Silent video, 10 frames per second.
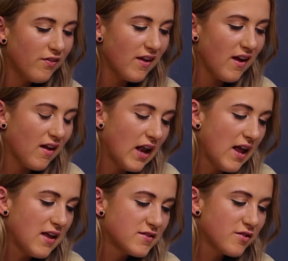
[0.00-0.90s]
that,
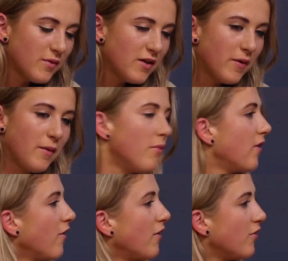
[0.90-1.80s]
so many people are
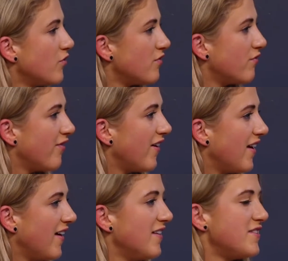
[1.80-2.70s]
going
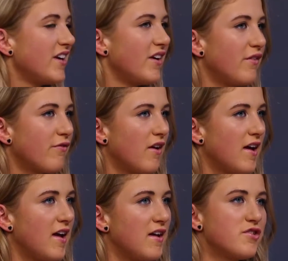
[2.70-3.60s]
gluten-free,
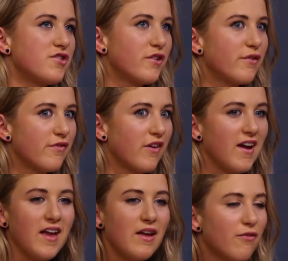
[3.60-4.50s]
dairy-free,
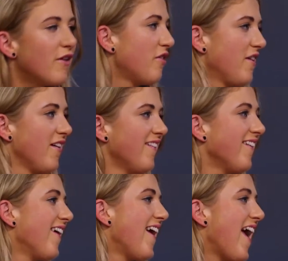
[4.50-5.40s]
sugar-free, everything.
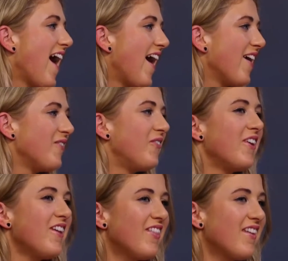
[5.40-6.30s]
What
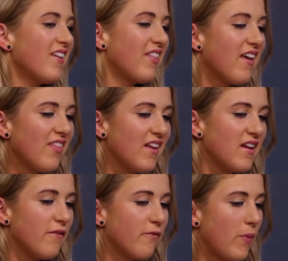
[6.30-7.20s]
do you think of that then,
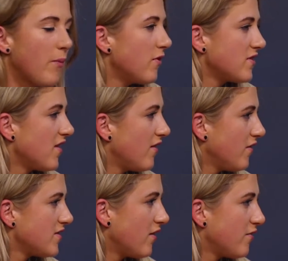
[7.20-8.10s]
if people are
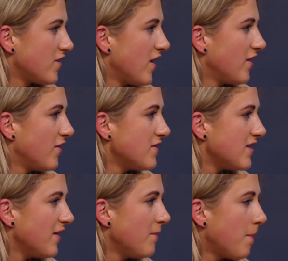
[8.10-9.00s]

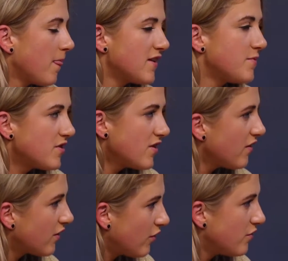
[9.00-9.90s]
self-diagnosing, especially
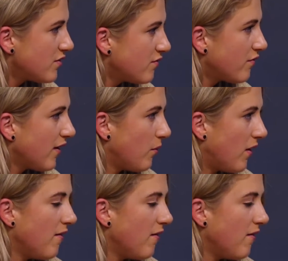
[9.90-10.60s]
the gluten-free one?